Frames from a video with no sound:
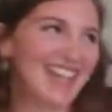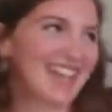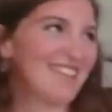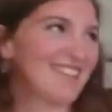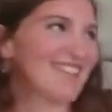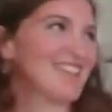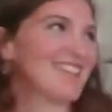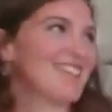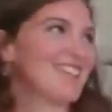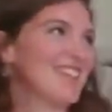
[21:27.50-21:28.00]

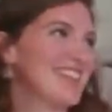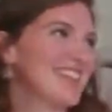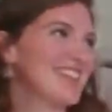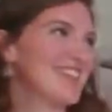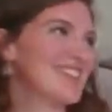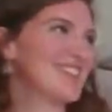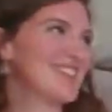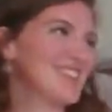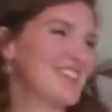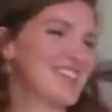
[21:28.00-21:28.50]
We're doing
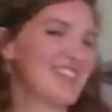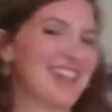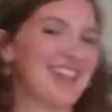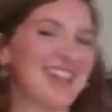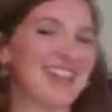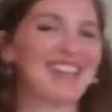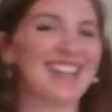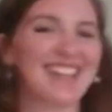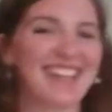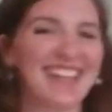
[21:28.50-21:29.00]

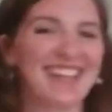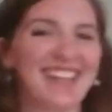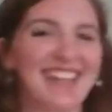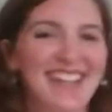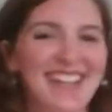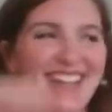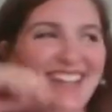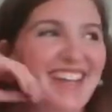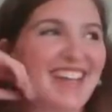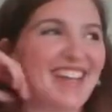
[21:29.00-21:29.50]
nutrition.
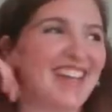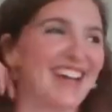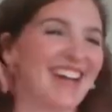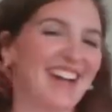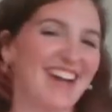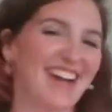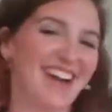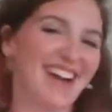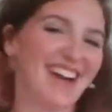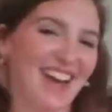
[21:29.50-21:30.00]

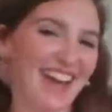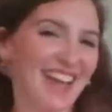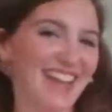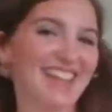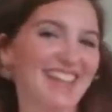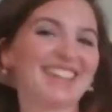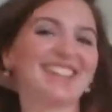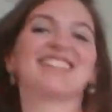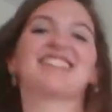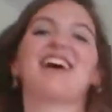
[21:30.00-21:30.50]
All
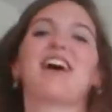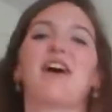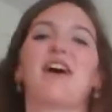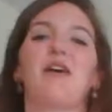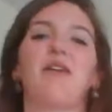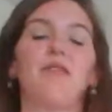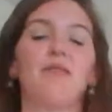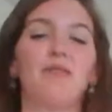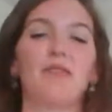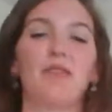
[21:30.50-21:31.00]
right.
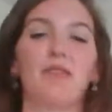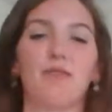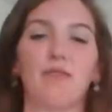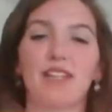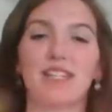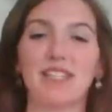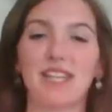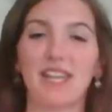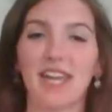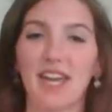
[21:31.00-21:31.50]
So
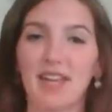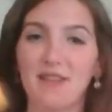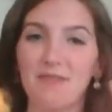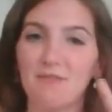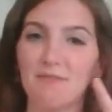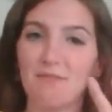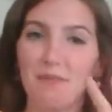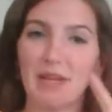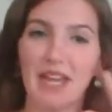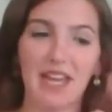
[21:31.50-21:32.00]
once
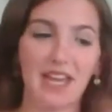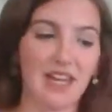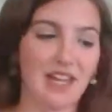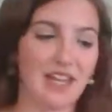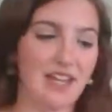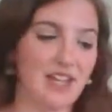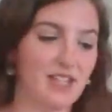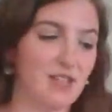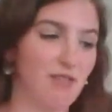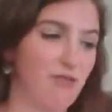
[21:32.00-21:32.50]
again,
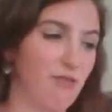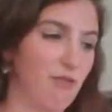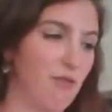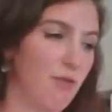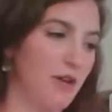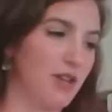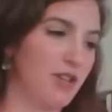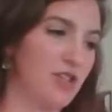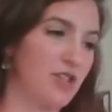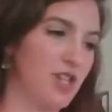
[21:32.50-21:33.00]
bananas,
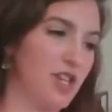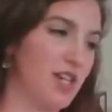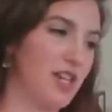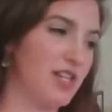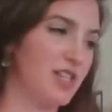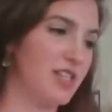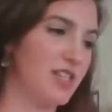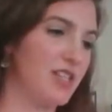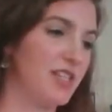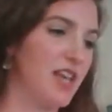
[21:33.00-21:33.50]

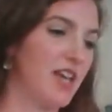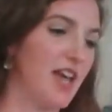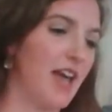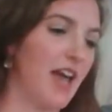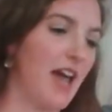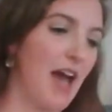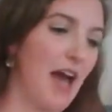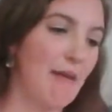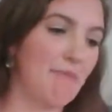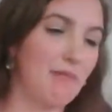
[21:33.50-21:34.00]
oranges,
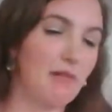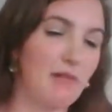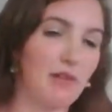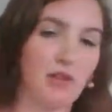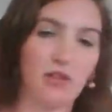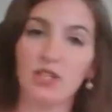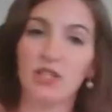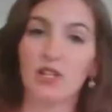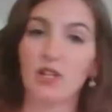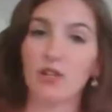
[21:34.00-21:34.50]

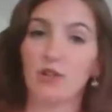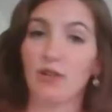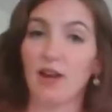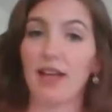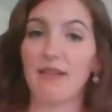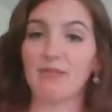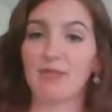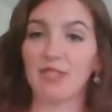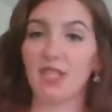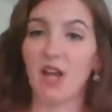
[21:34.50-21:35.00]
apples,
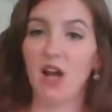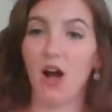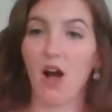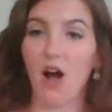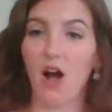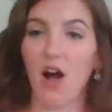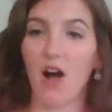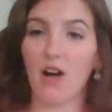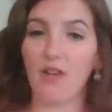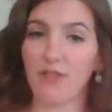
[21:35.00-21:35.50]
grapes,
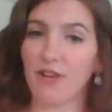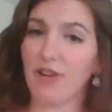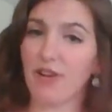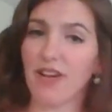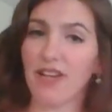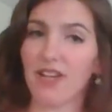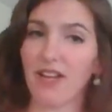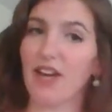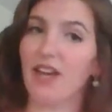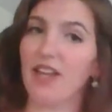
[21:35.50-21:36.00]
all
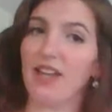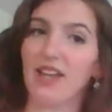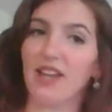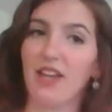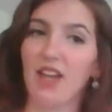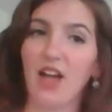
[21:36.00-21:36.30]
very good.